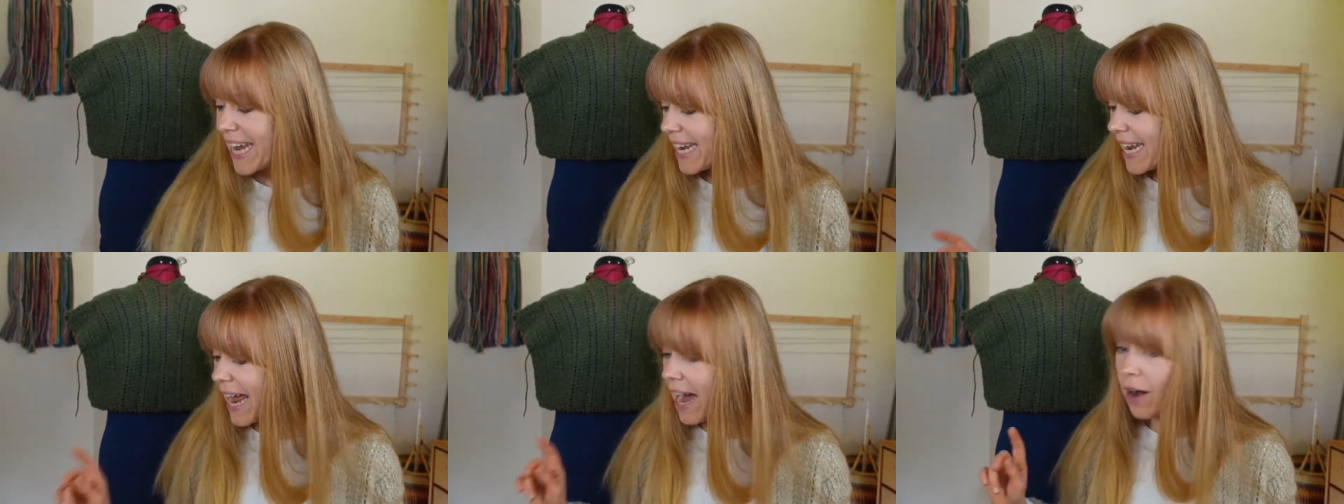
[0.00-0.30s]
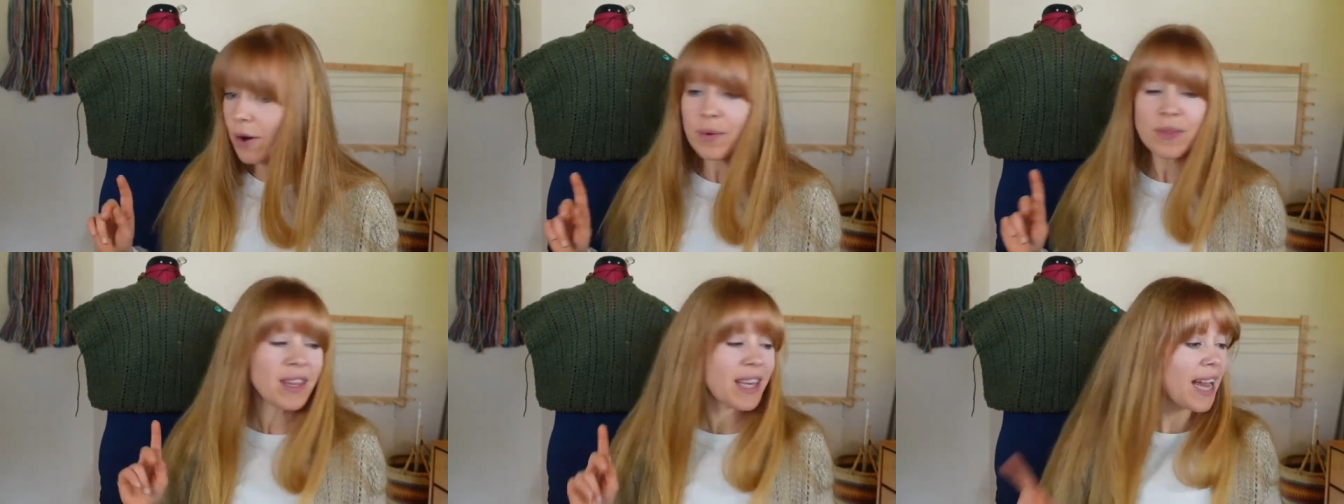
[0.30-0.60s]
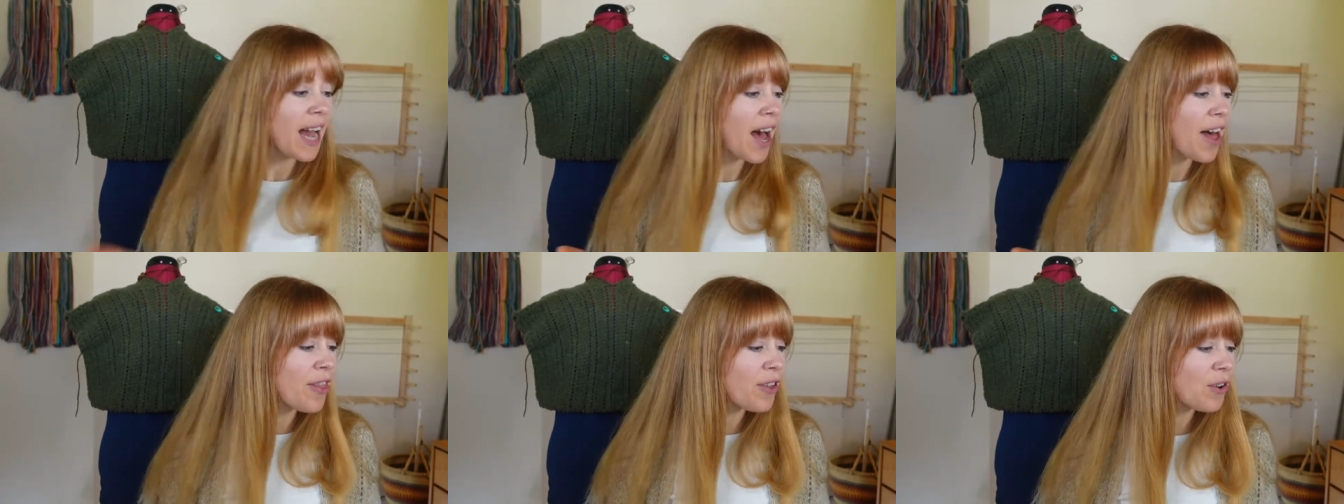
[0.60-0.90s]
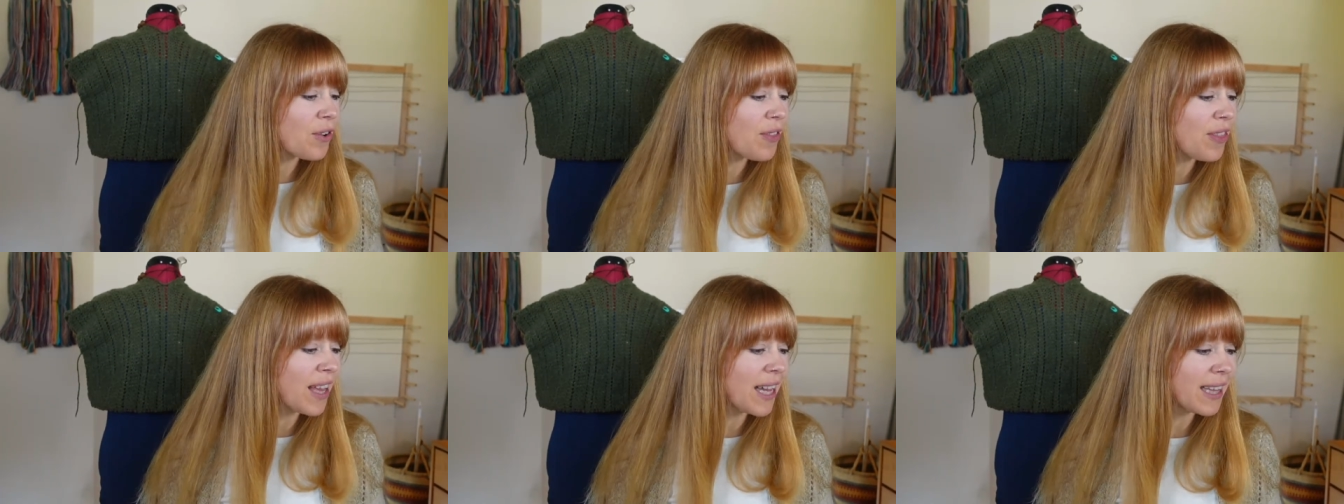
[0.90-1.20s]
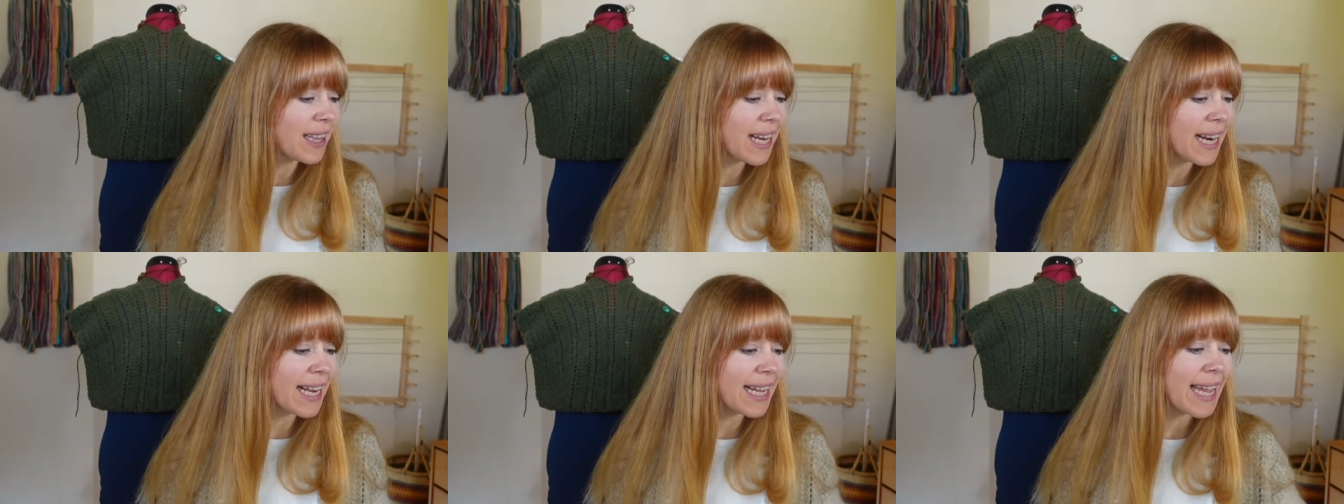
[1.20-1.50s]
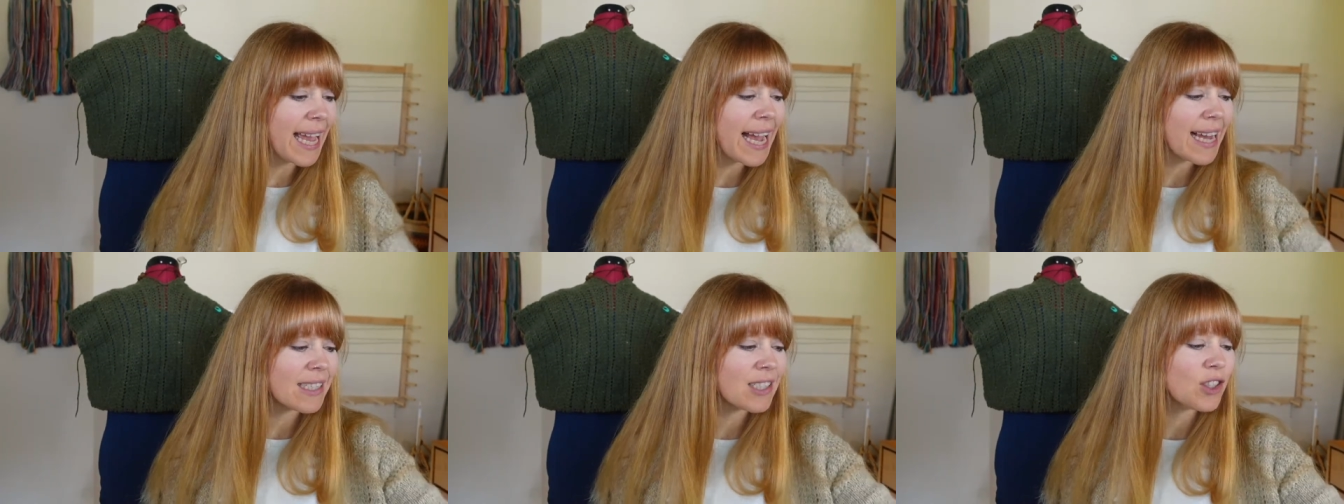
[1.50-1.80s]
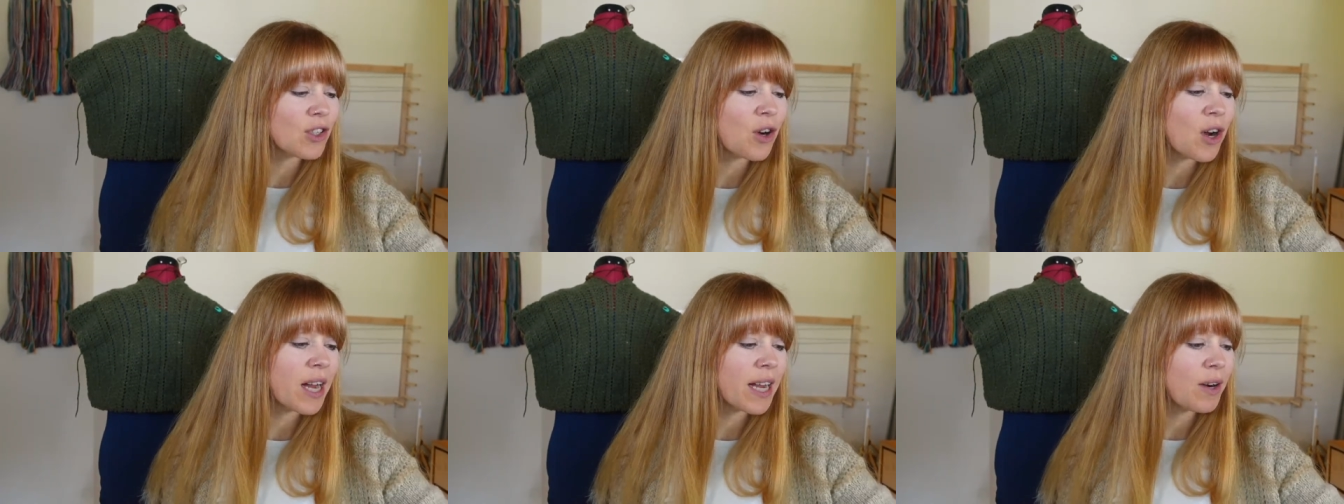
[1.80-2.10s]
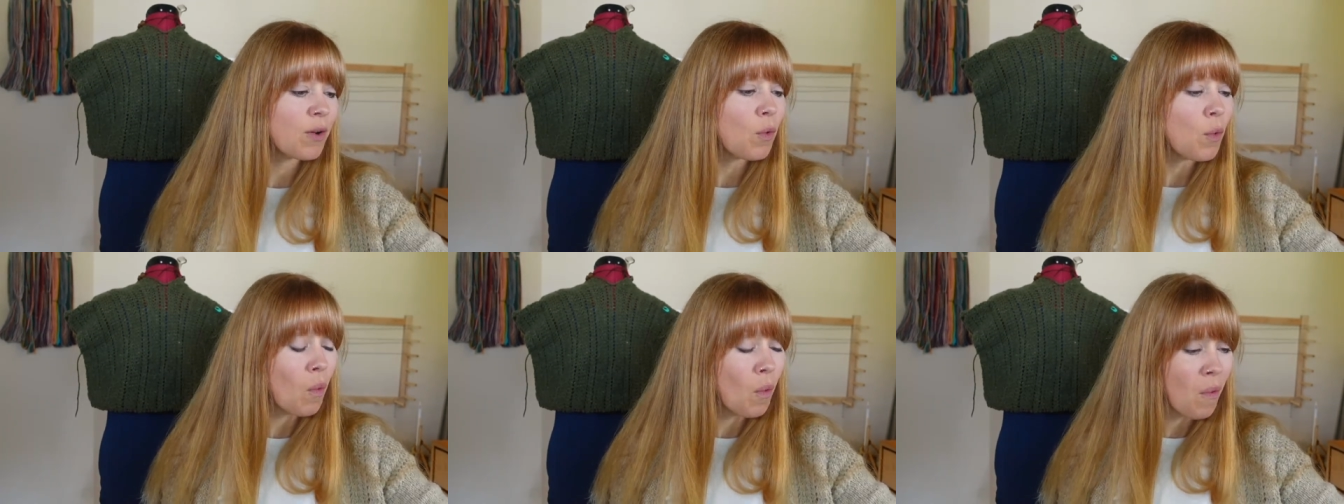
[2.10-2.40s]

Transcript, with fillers: Now, the other thing that I cast on